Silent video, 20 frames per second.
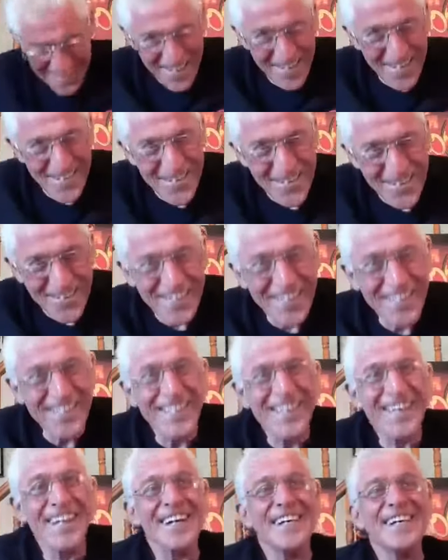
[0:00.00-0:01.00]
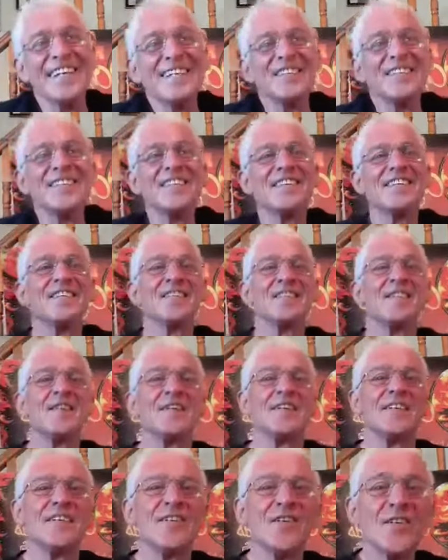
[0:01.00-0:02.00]
Alright guys,
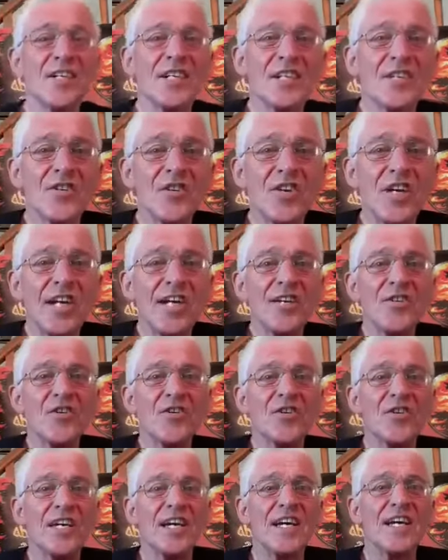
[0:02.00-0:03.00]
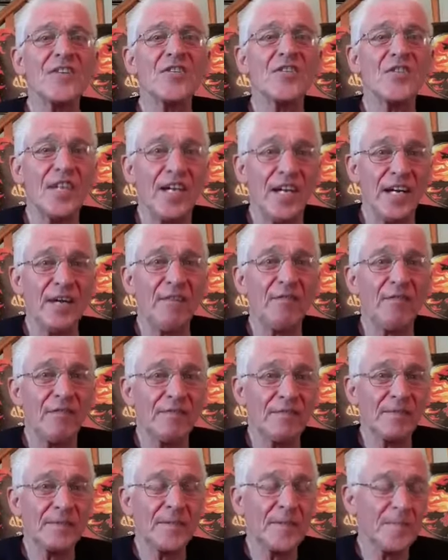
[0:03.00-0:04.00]
all I'll say is stay safe,
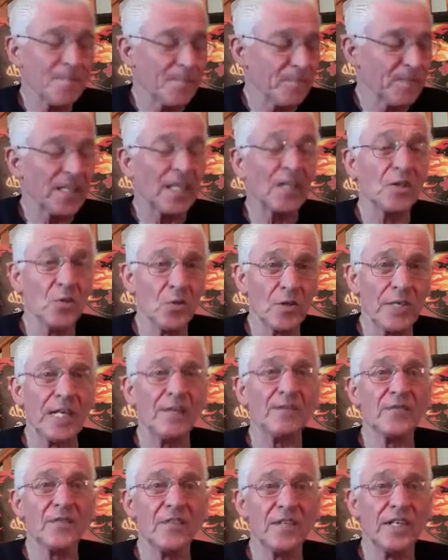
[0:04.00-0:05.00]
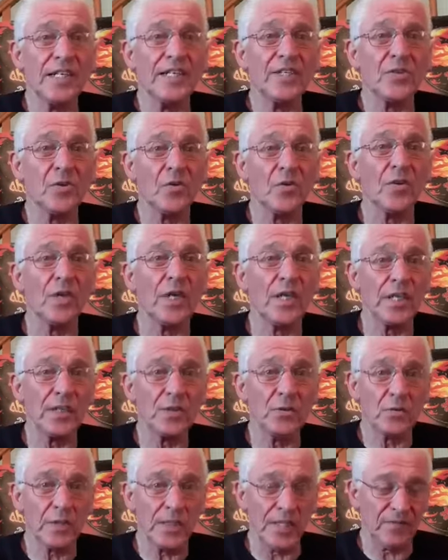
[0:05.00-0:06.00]
look after each other,
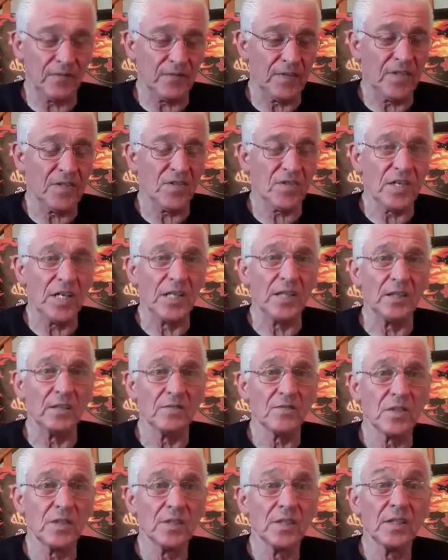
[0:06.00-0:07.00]
look after yourselves.